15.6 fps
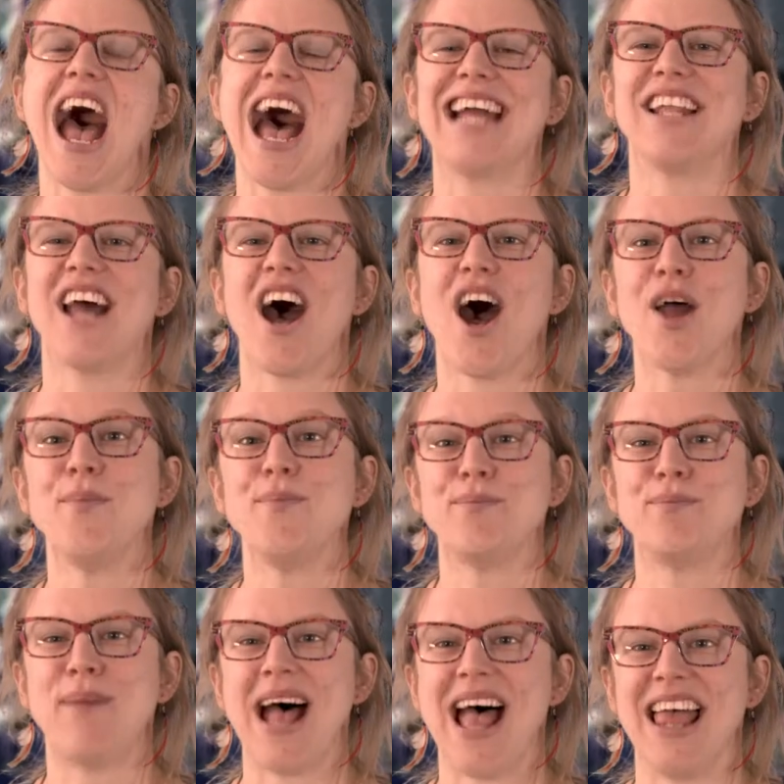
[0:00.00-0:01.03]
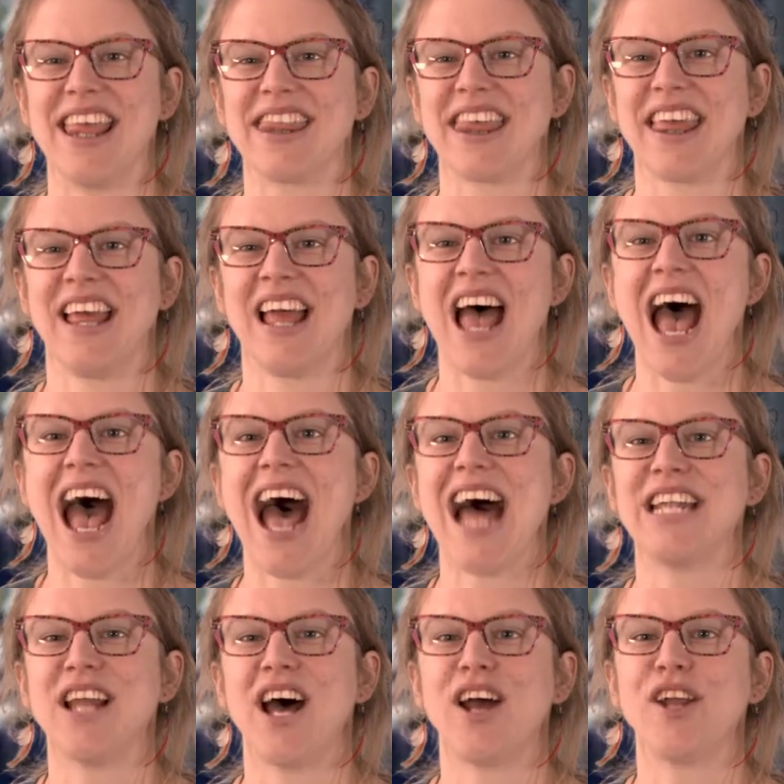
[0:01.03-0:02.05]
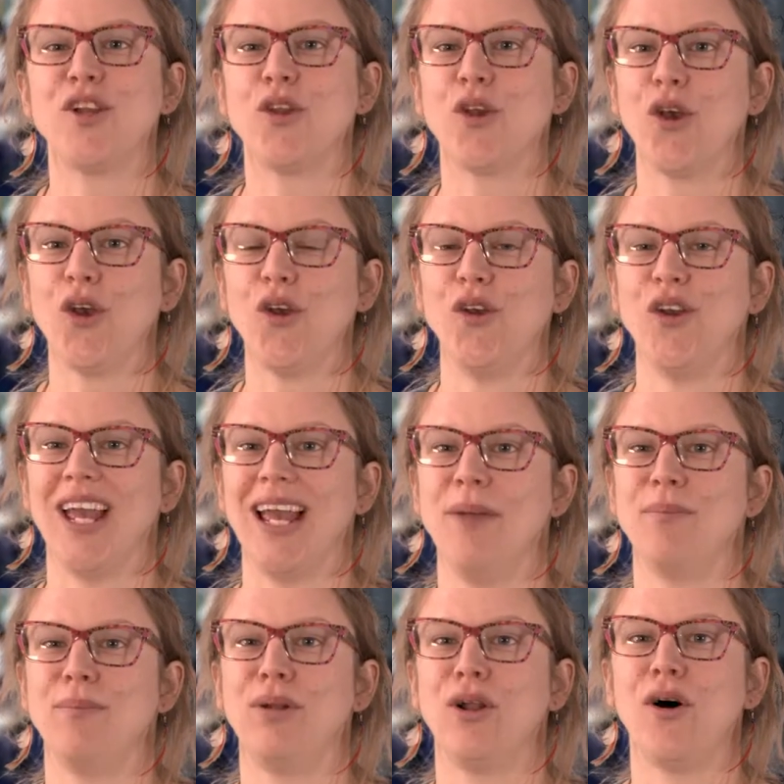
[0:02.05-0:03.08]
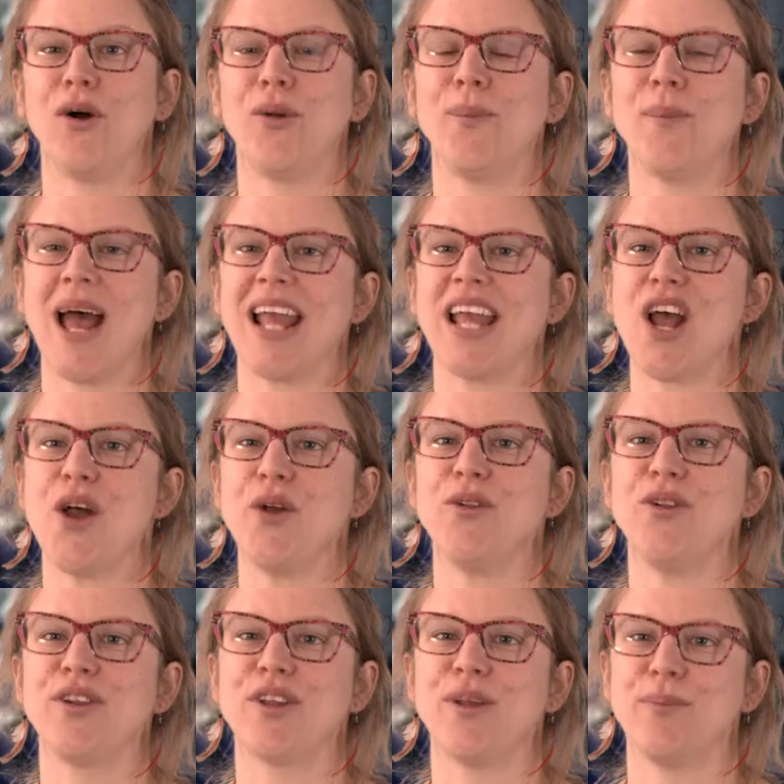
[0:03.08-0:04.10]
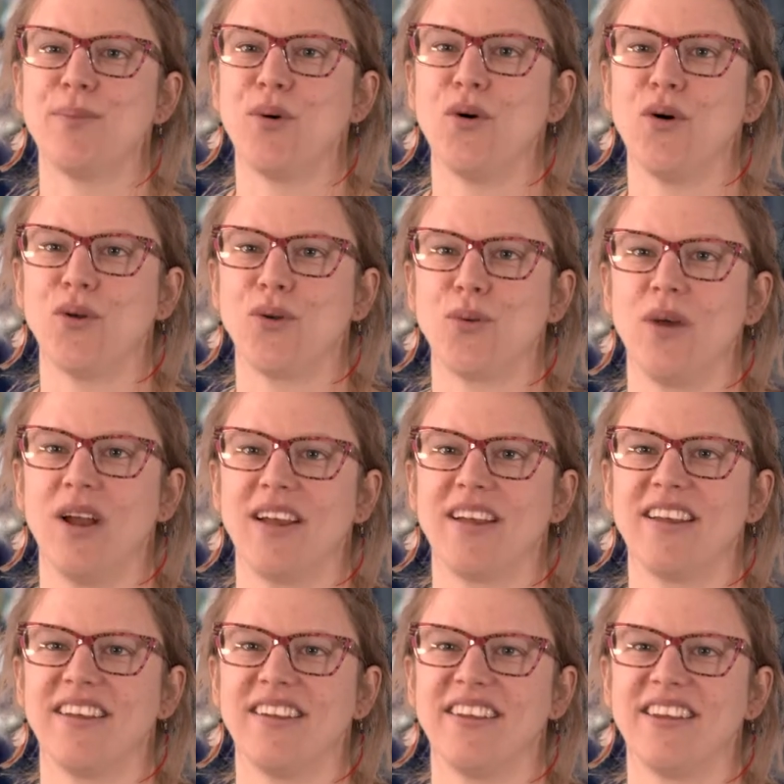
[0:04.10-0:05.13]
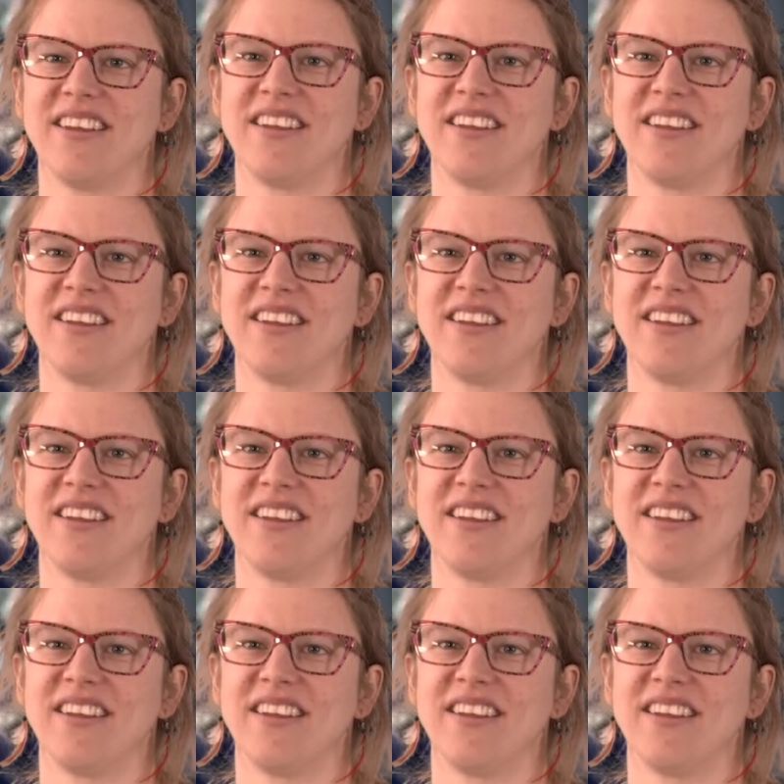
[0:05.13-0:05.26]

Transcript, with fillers: And I'm Beth and I too employ my own support workers.